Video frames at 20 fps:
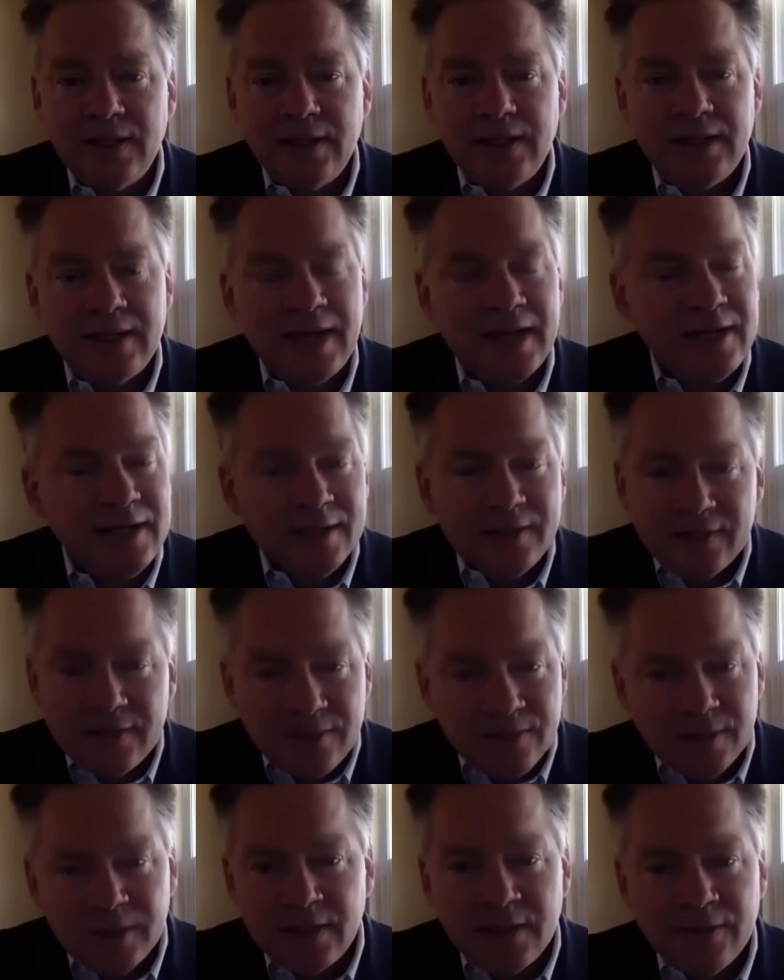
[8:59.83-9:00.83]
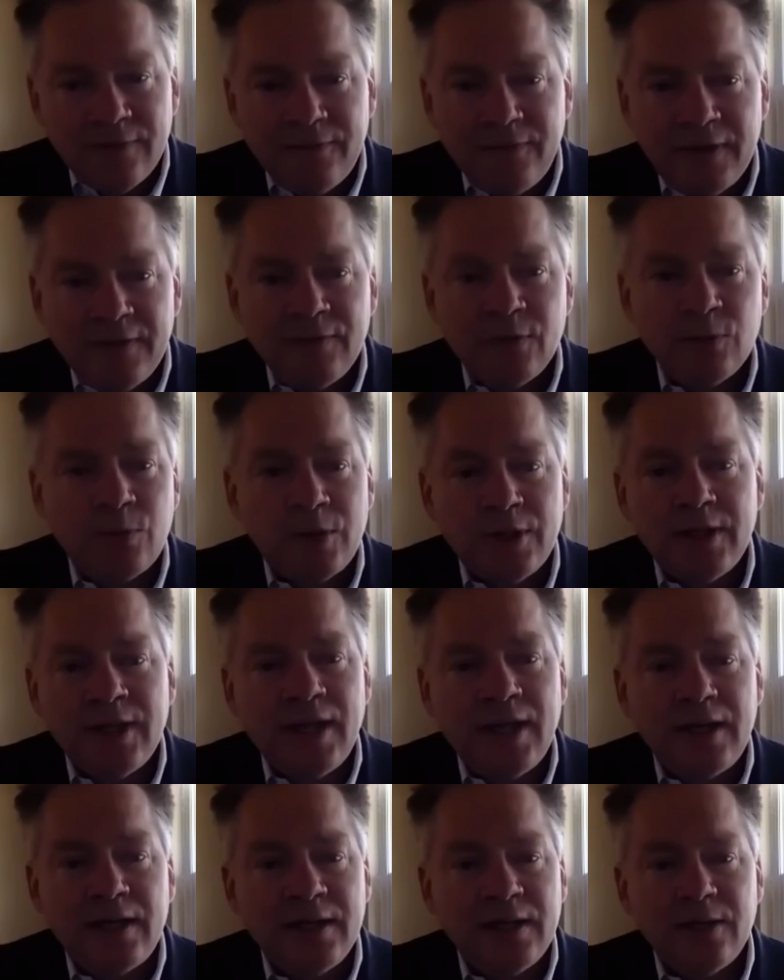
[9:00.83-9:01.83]
Not necessarily to favor one
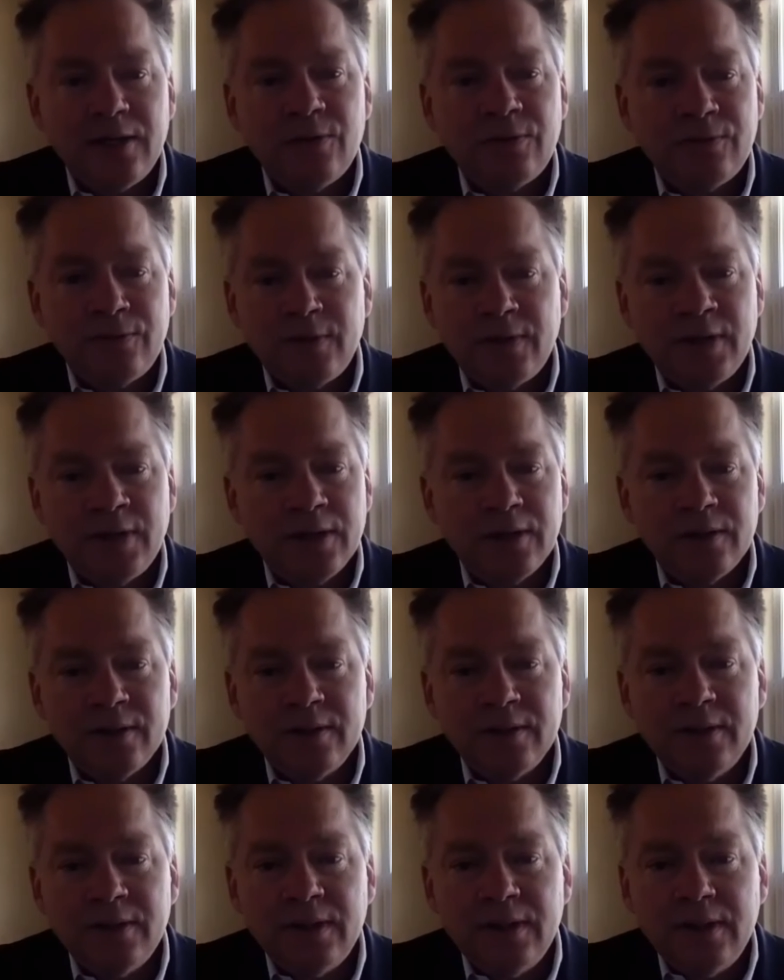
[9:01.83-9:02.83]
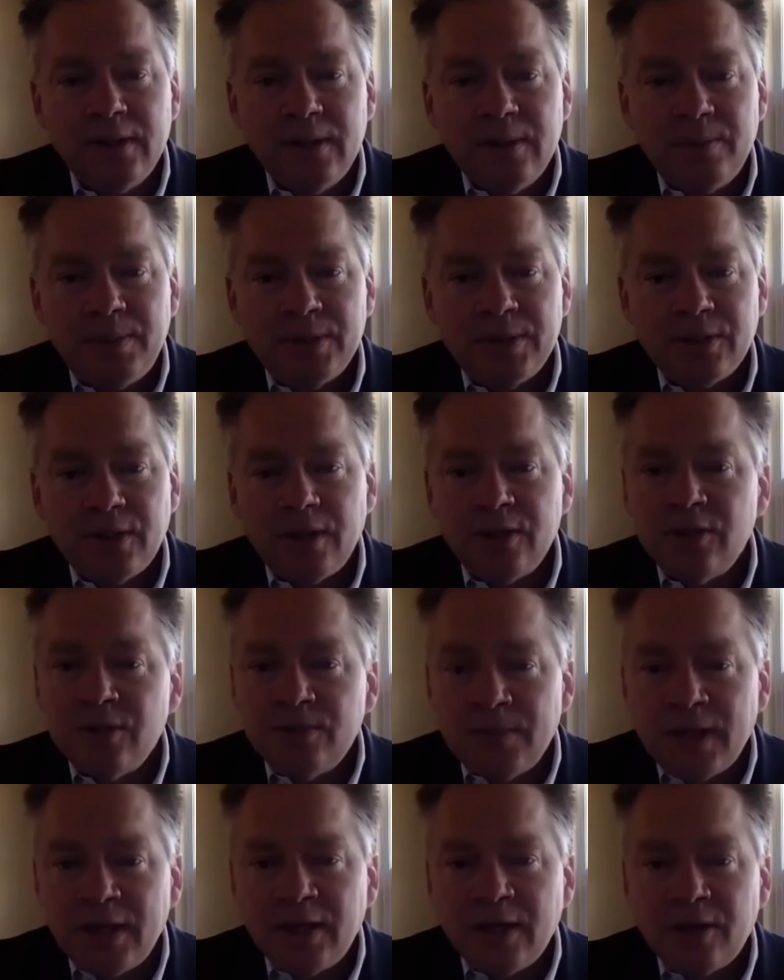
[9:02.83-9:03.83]
candidate over another, but to
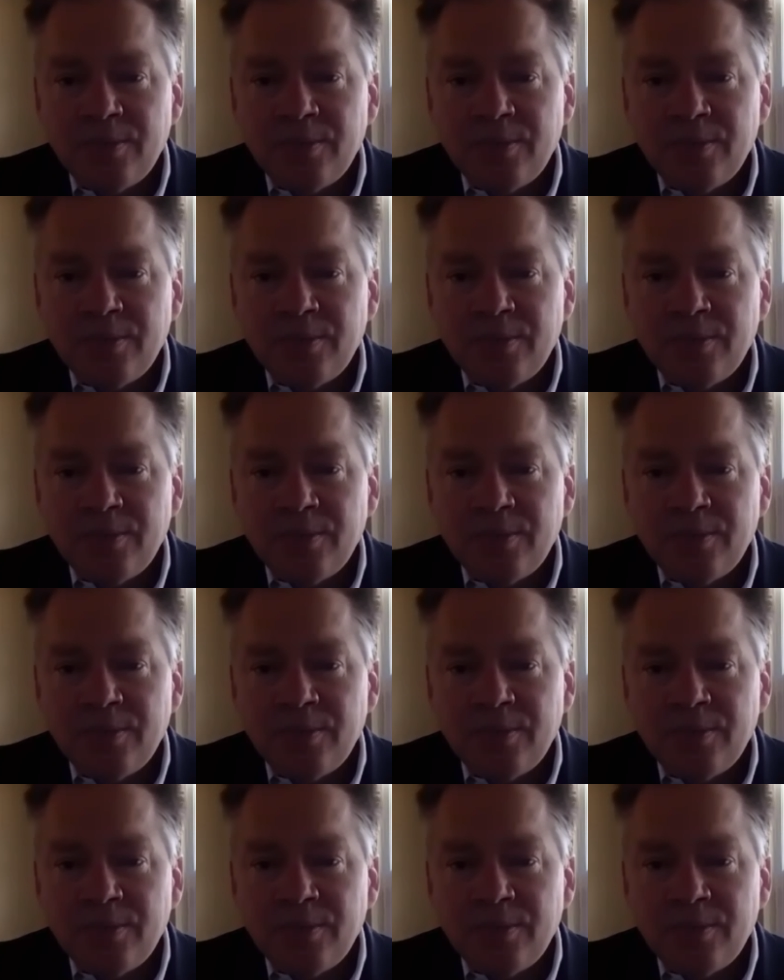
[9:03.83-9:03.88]
undermine our